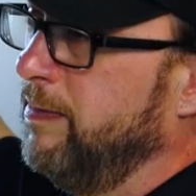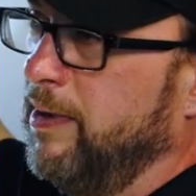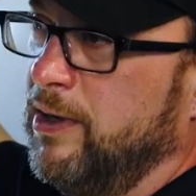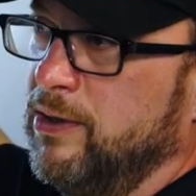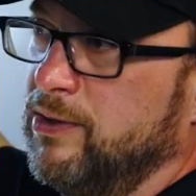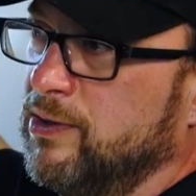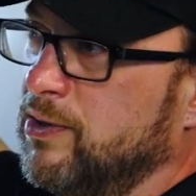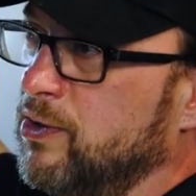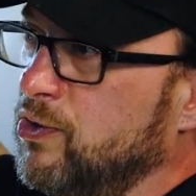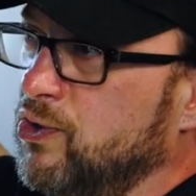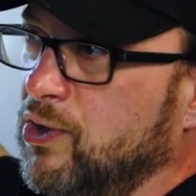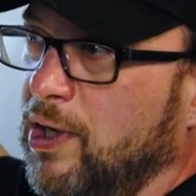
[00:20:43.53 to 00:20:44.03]

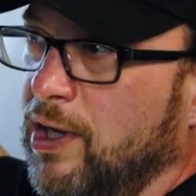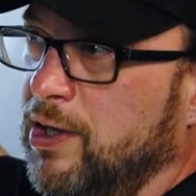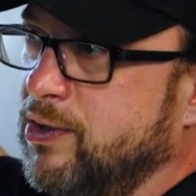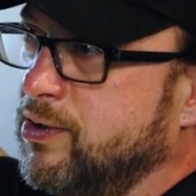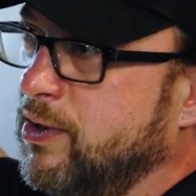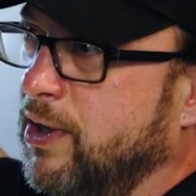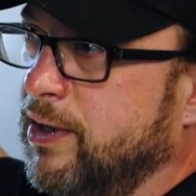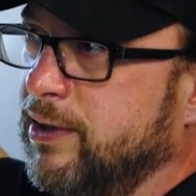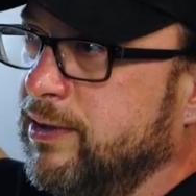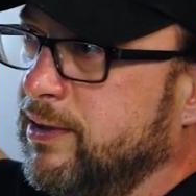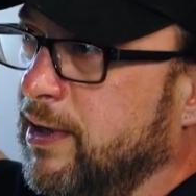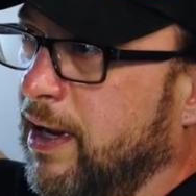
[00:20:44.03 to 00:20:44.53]
menus get changed
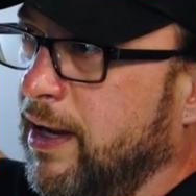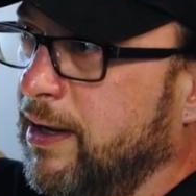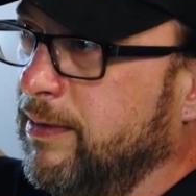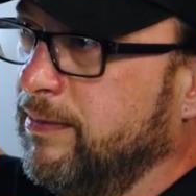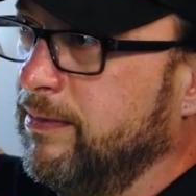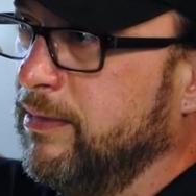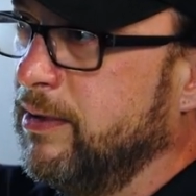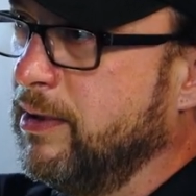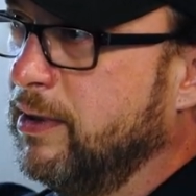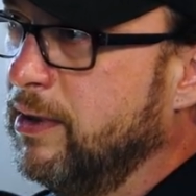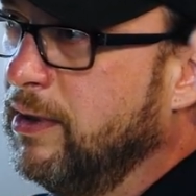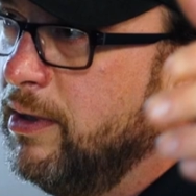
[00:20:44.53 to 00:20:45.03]
all the time.
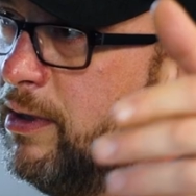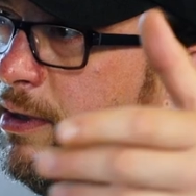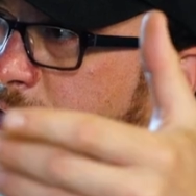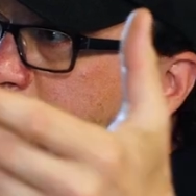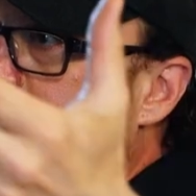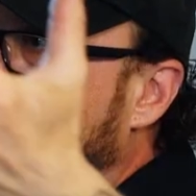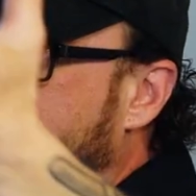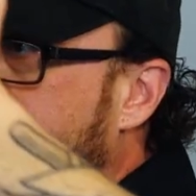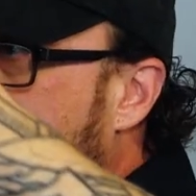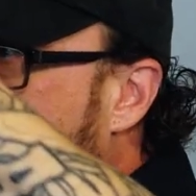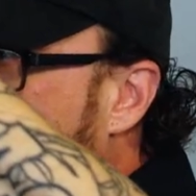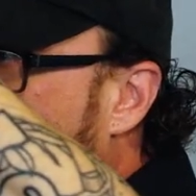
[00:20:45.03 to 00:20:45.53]

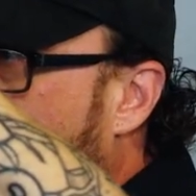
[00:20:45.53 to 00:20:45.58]
So you